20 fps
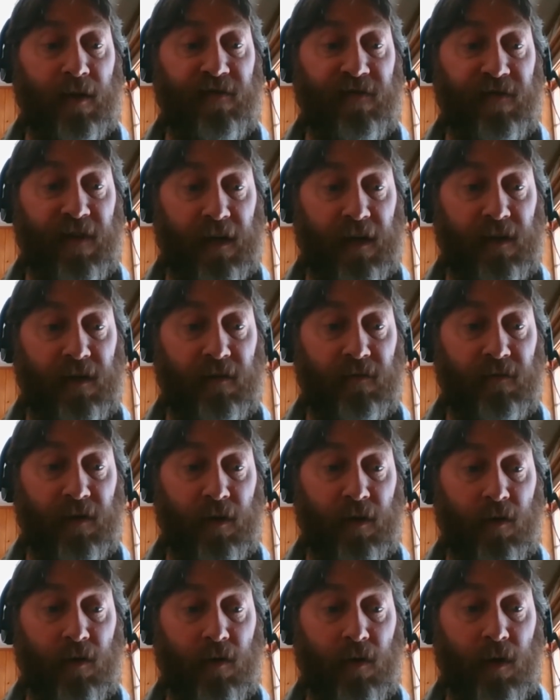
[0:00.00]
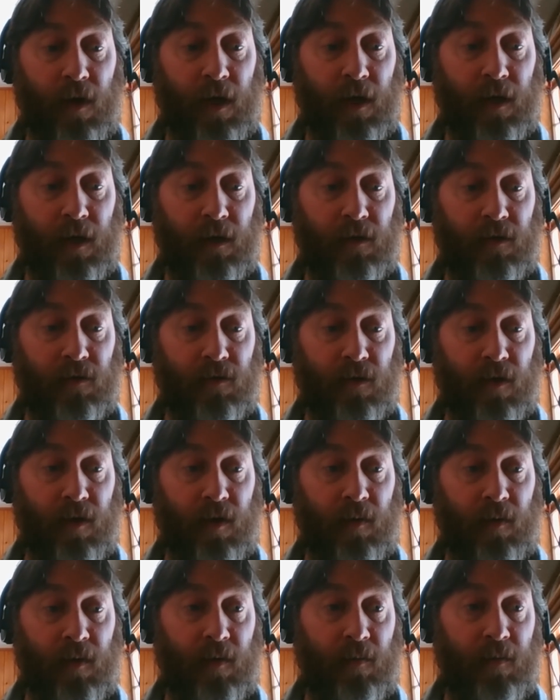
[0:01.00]
effective in in sort of
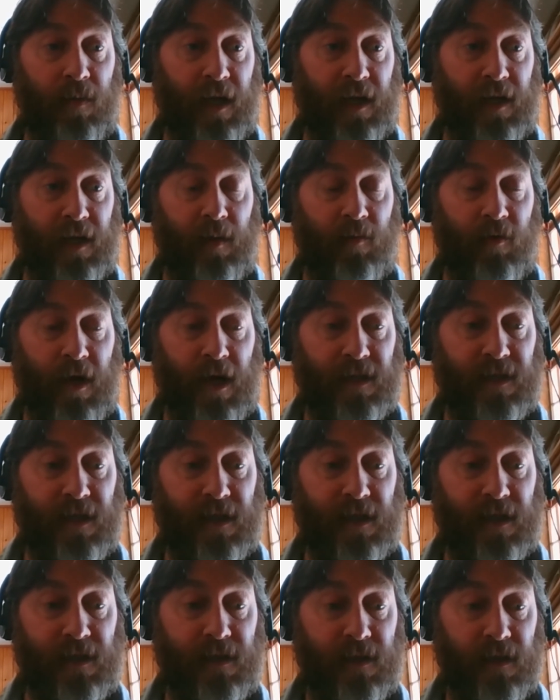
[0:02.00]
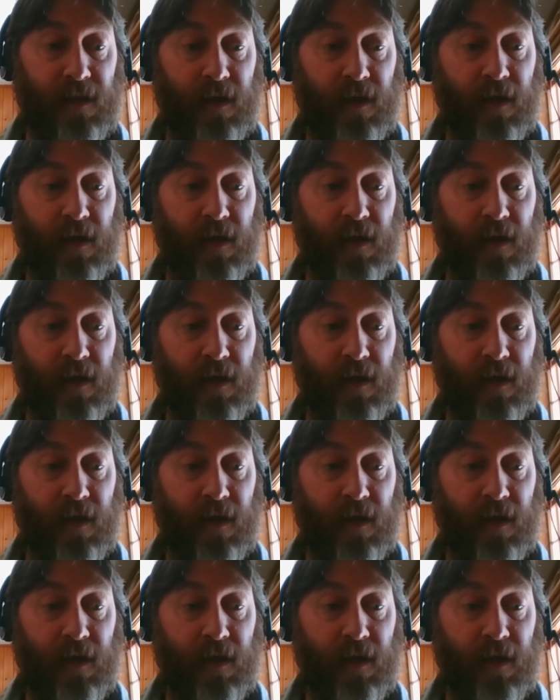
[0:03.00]
the, the planting process,